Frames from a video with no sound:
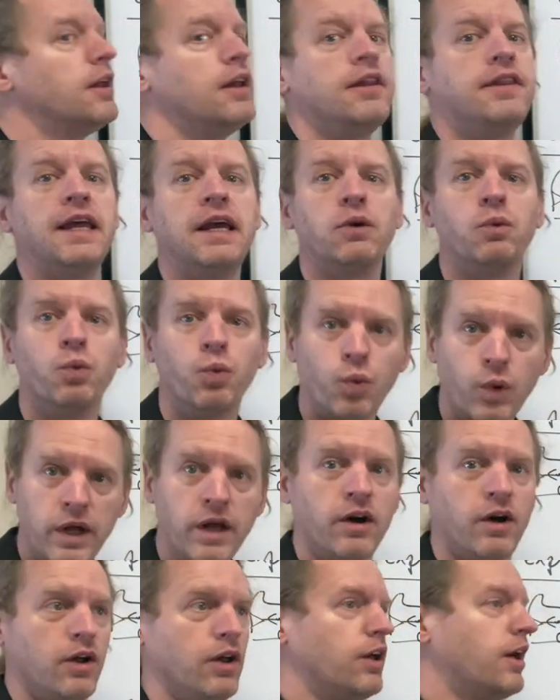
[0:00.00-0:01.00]
They
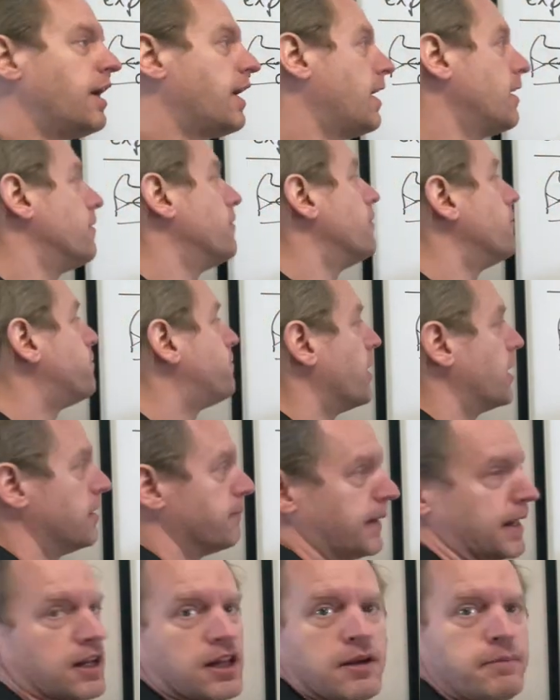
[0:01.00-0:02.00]
will
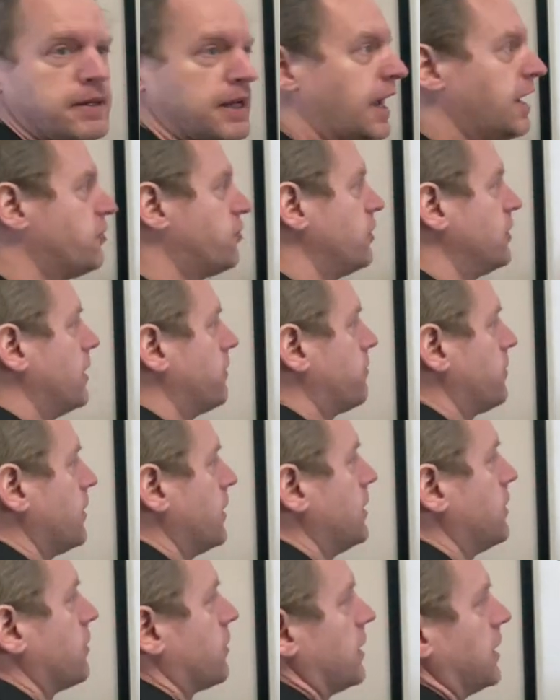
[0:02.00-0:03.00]
fundamentally be aging
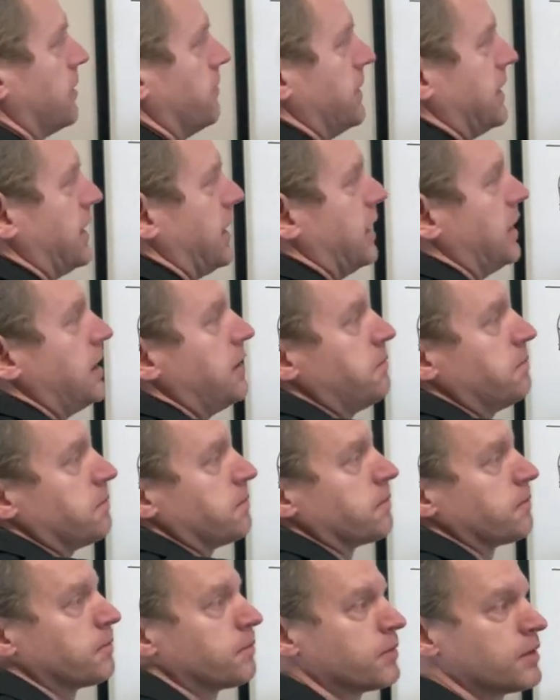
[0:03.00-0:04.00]
differently during the beginning,
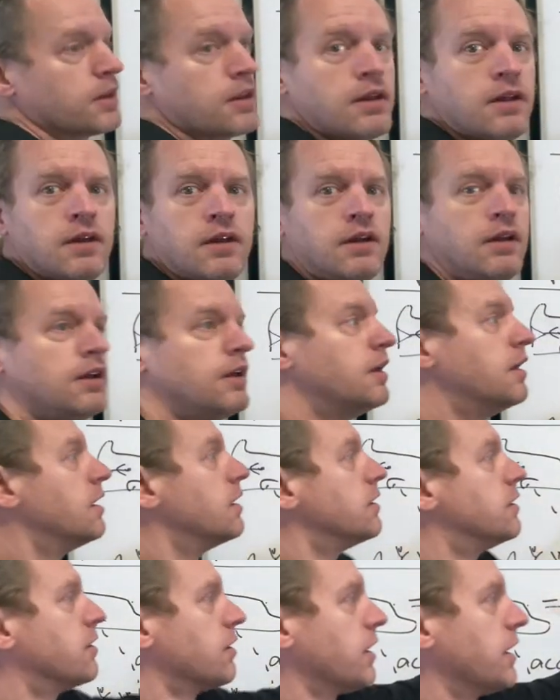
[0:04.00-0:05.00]

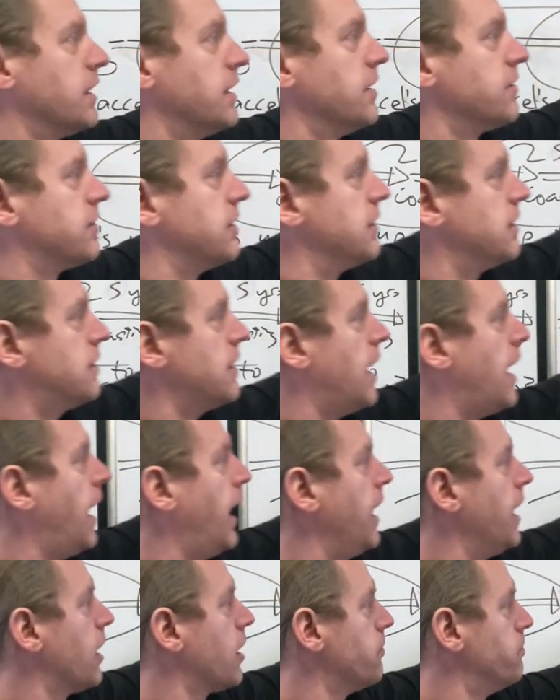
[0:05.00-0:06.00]
during this
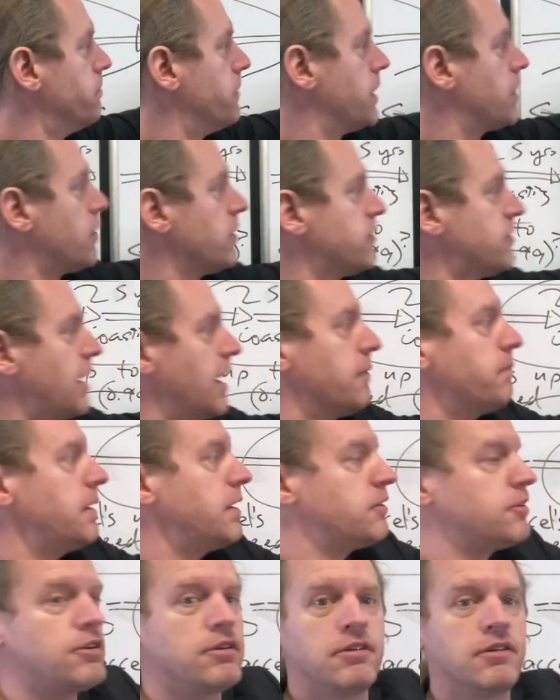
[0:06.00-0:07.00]
entire middle
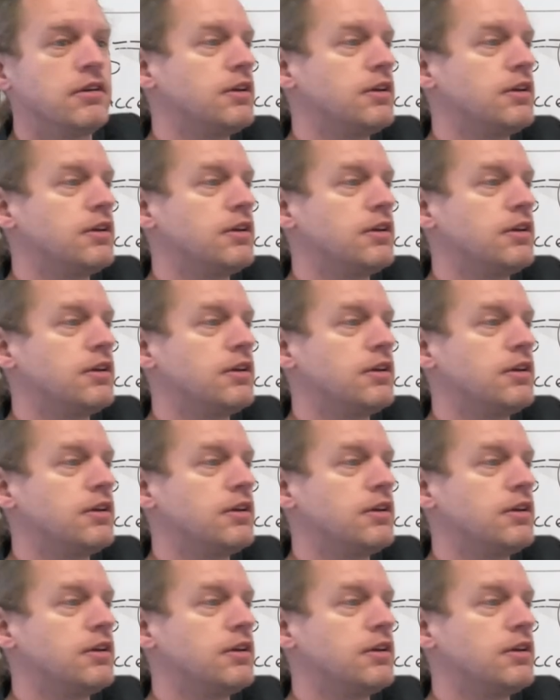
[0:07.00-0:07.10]
segment,